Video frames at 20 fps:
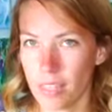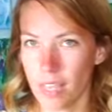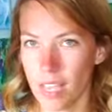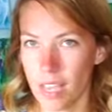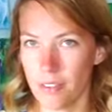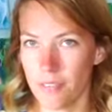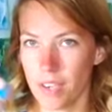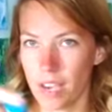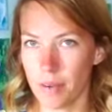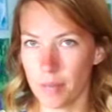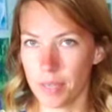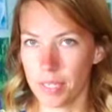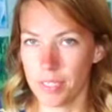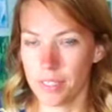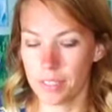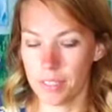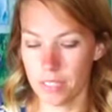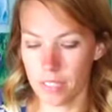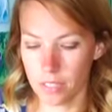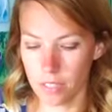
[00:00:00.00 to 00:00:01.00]
I've got my
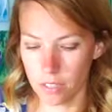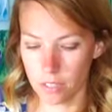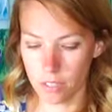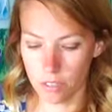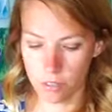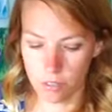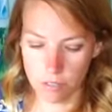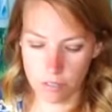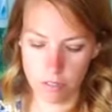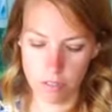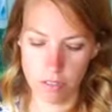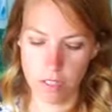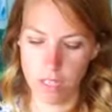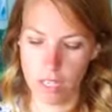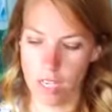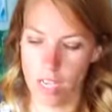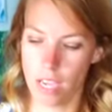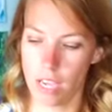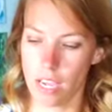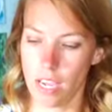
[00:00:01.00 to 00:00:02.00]
stick glue.
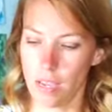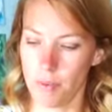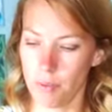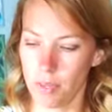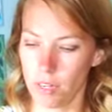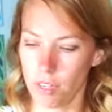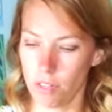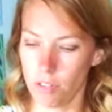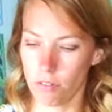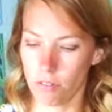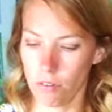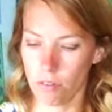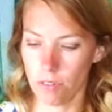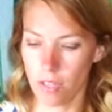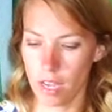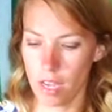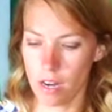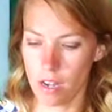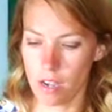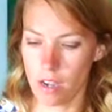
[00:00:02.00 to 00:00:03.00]
I'm gonna throw
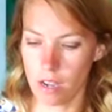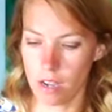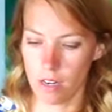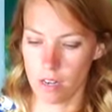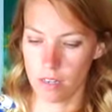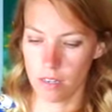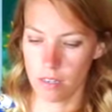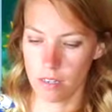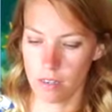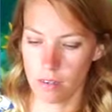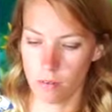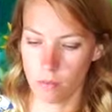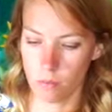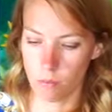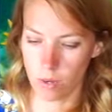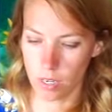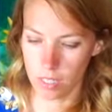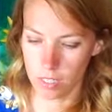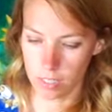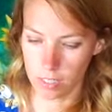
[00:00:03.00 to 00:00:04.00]
that on
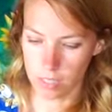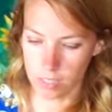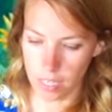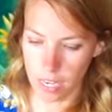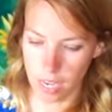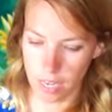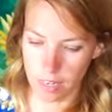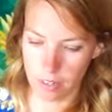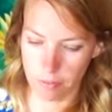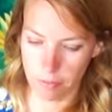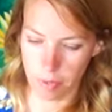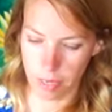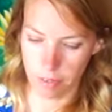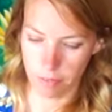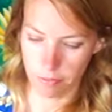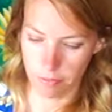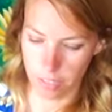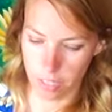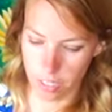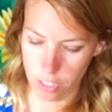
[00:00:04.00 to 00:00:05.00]
one side of my
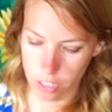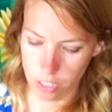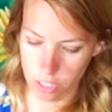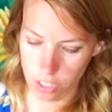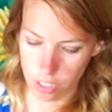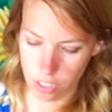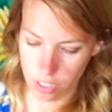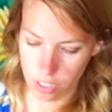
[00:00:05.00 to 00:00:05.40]
fish.